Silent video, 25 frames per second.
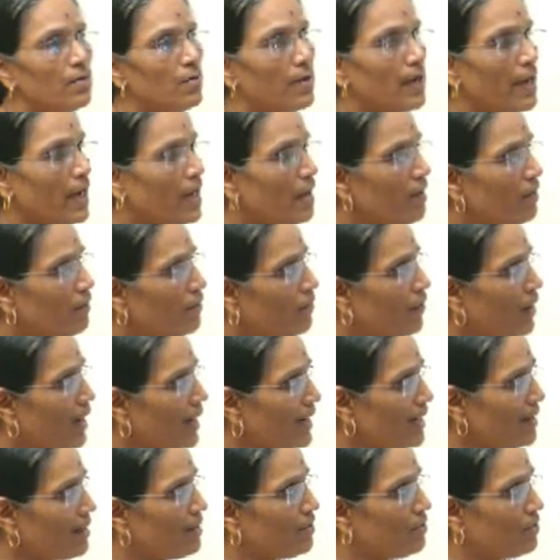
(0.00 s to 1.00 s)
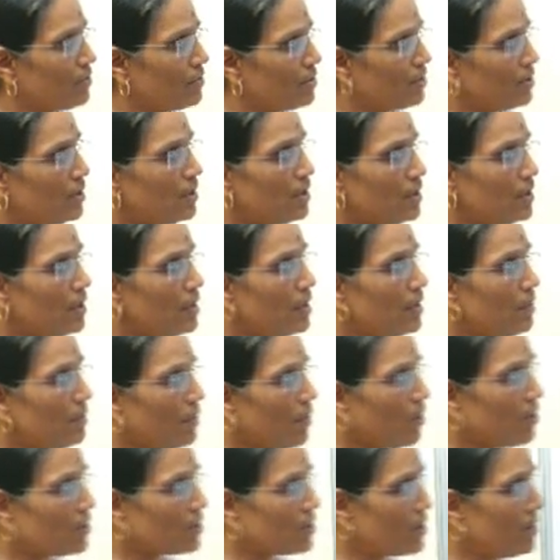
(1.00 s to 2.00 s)
you can find out the
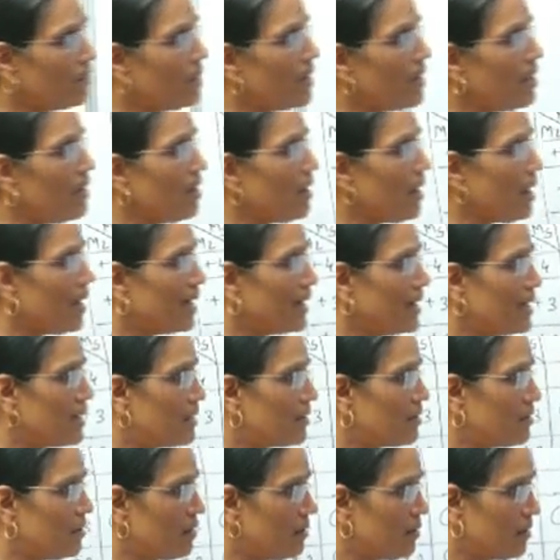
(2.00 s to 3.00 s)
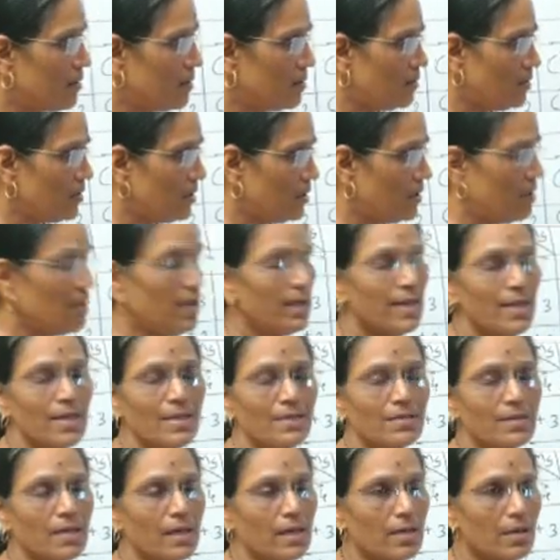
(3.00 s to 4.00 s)
possible RS terms, that
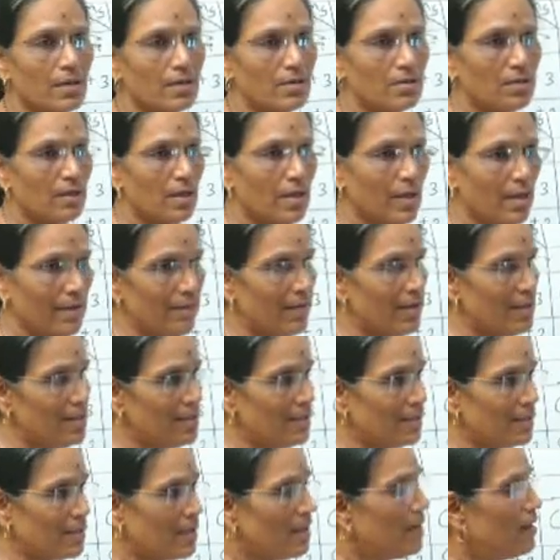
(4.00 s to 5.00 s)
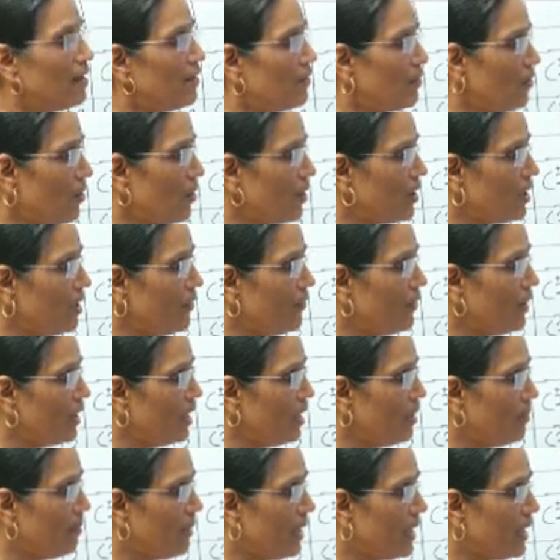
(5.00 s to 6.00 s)
is energy levels, for the
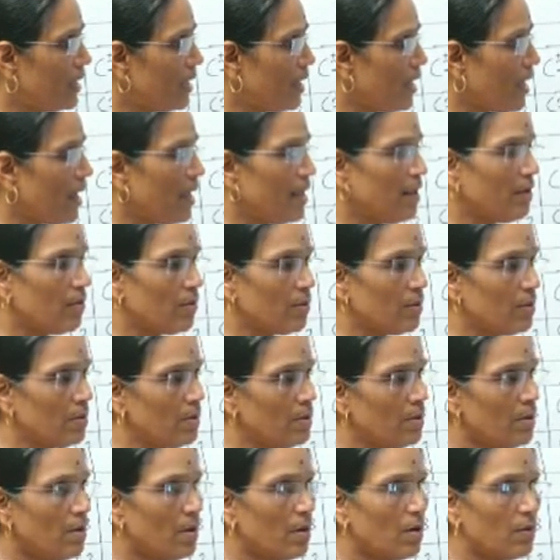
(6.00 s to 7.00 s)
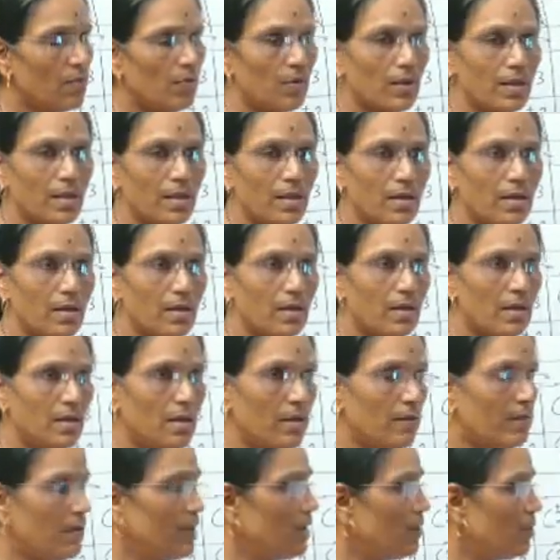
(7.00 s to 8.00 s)
free metal ion or for the
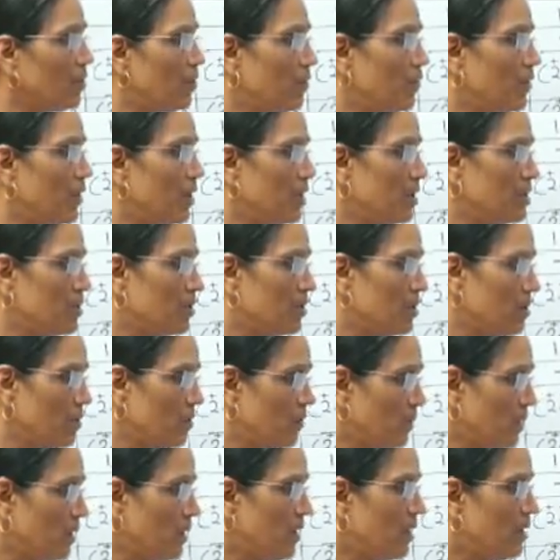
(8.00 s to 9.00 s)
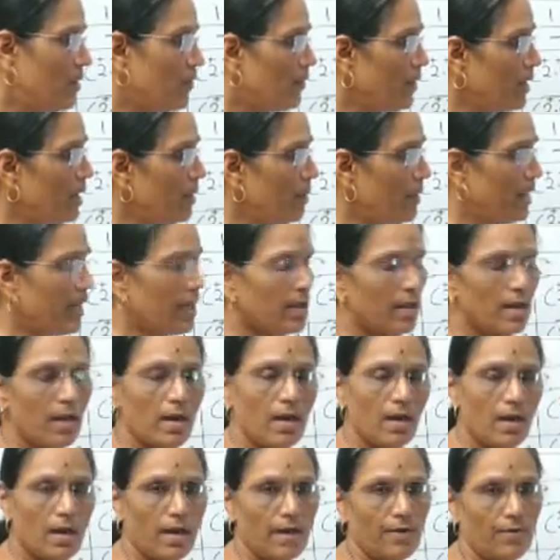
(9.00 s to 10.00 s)
given configuration of free metal
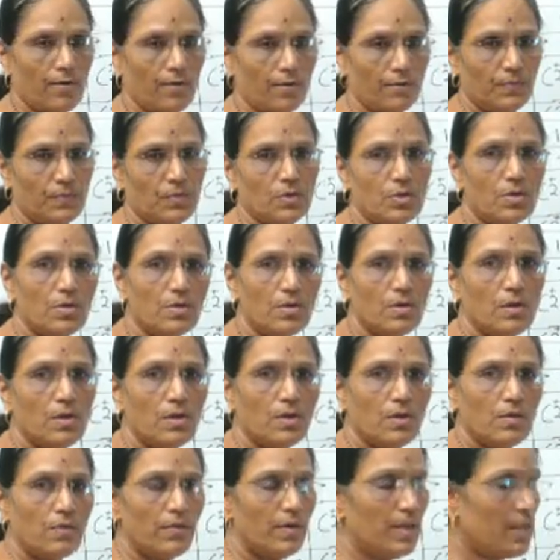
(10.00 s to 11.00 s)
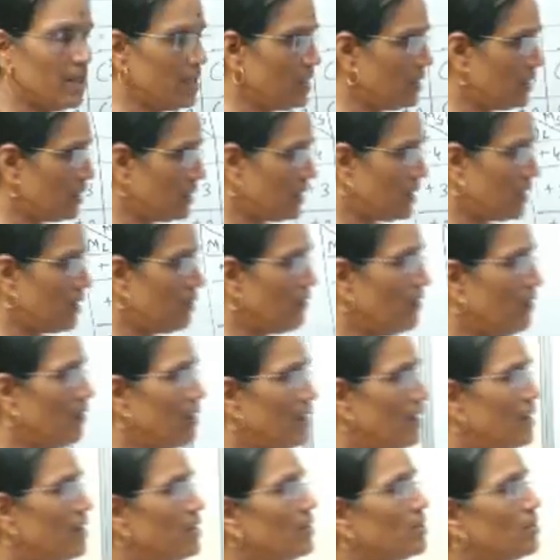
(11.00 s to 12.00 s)
ion. So with this we
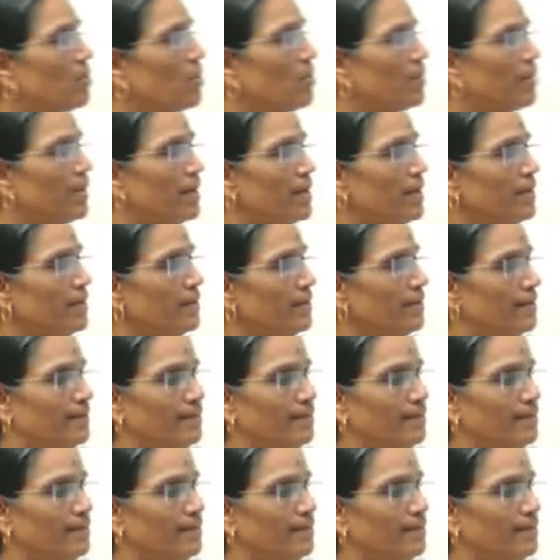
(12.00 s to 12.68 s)
will stop here.